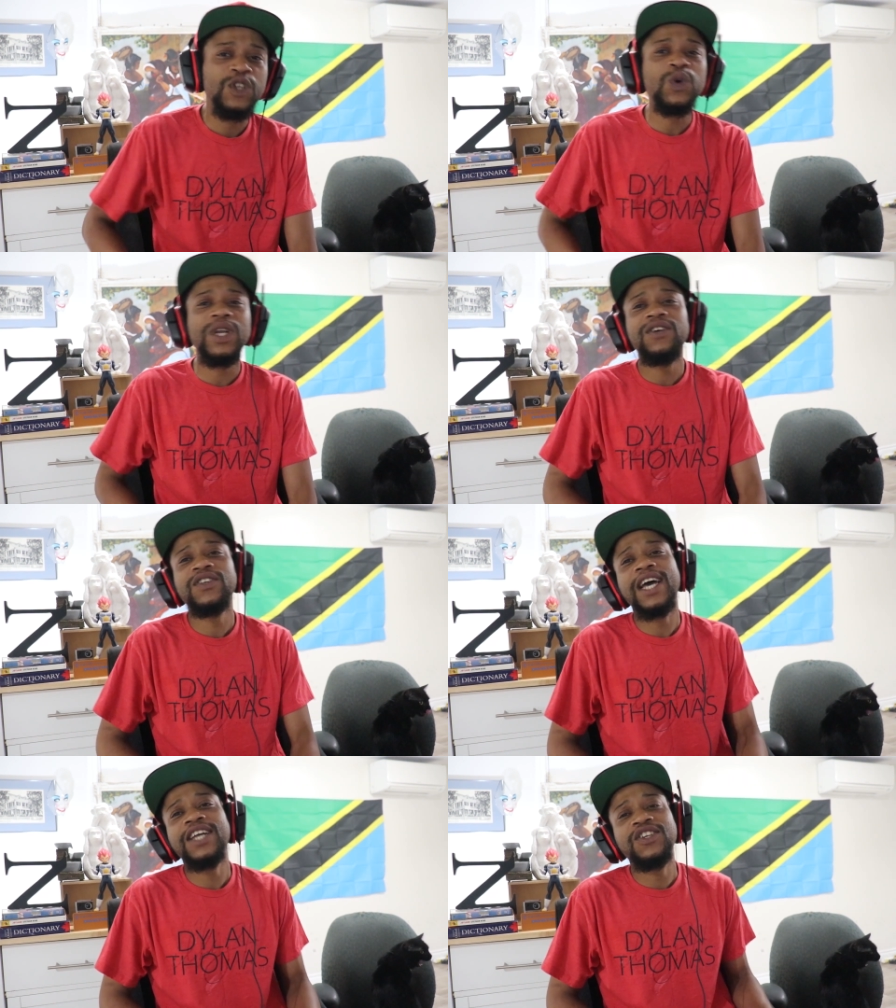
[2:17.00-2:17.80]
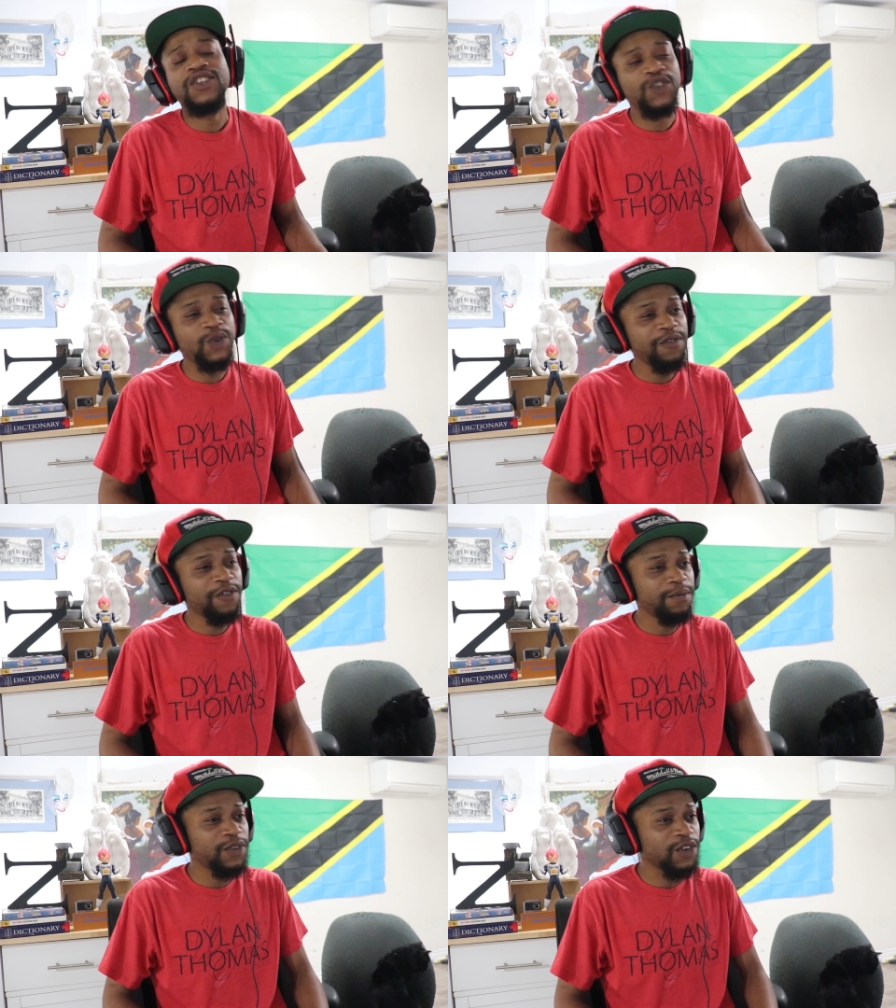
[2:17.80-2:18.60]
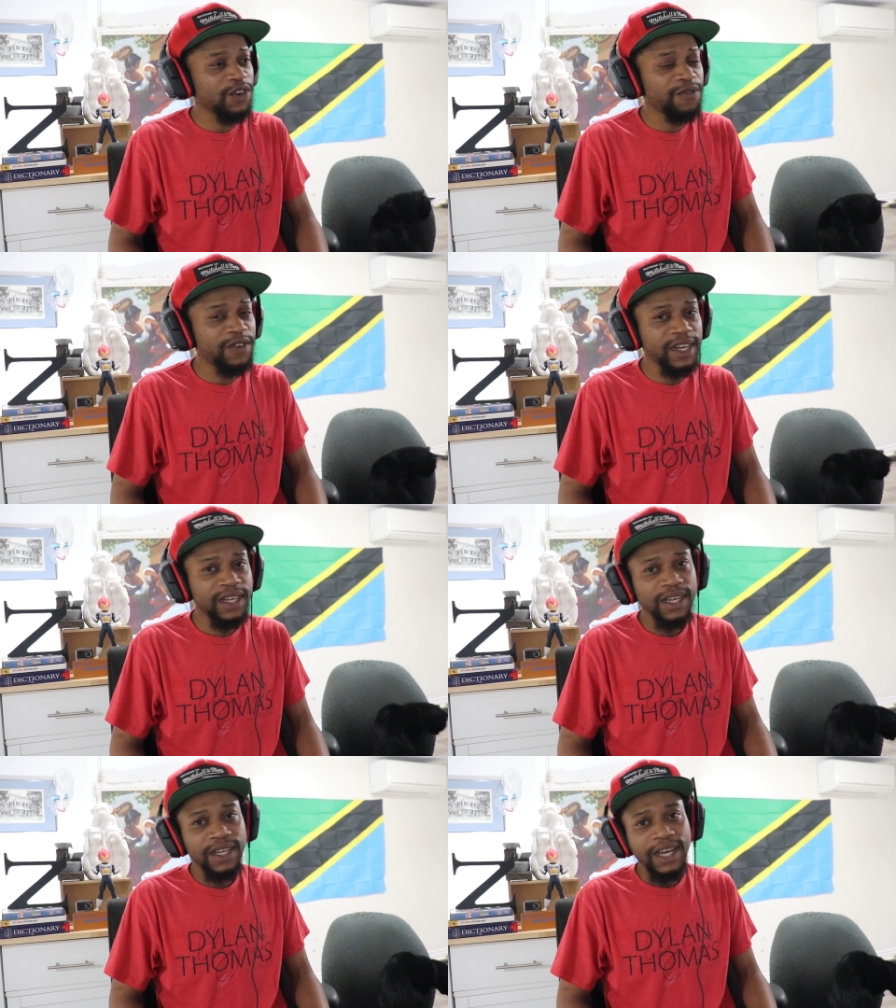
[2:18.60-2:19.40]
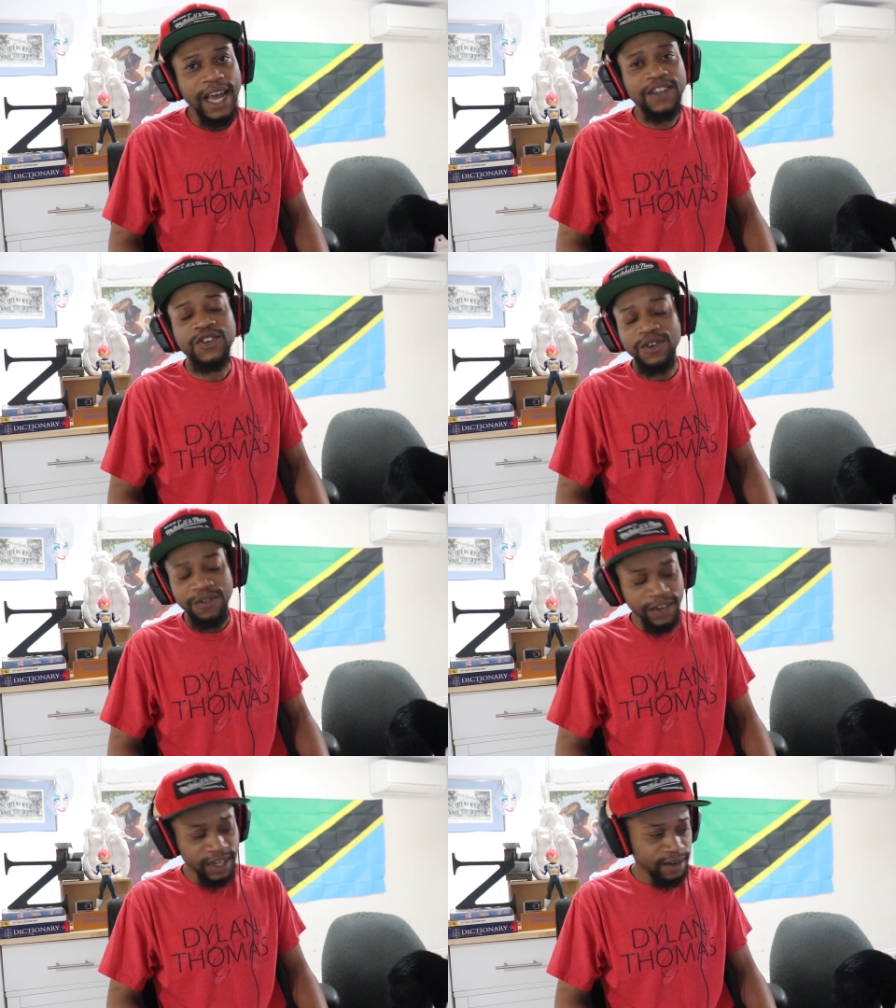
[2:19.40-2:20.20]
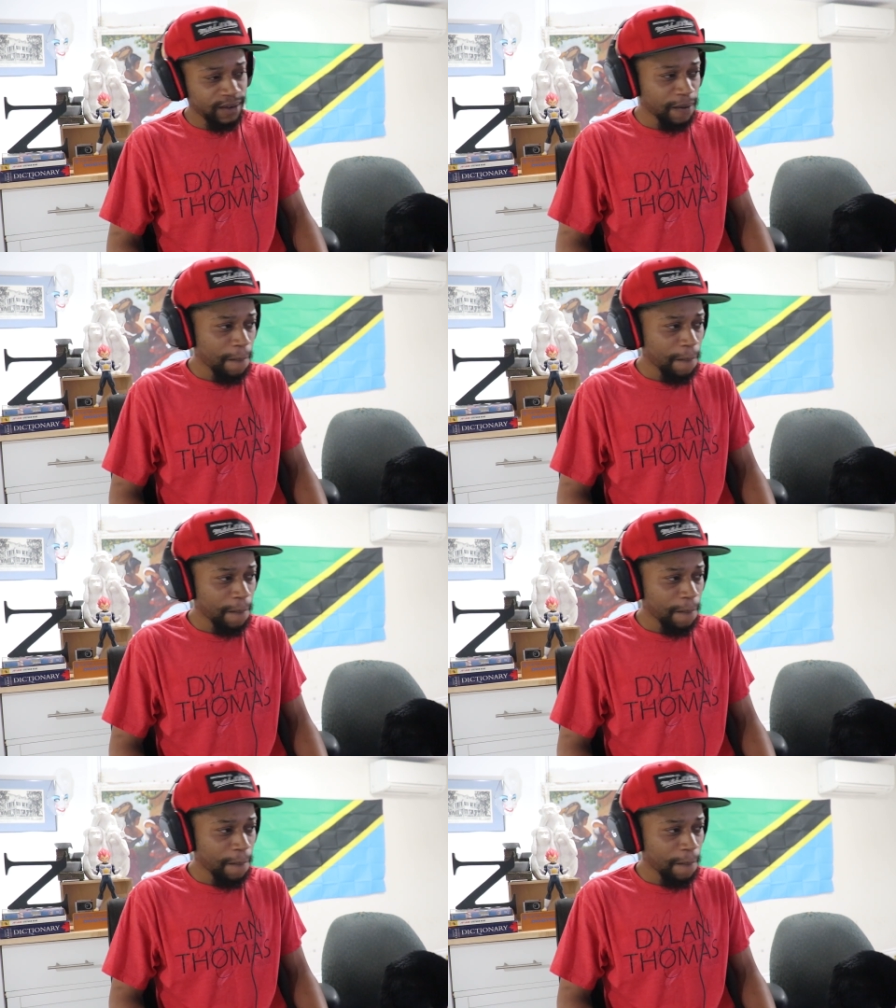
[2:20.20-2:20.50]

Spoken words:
Jonah Hill's catching a stray from his girlfriend, ex-girlfriend.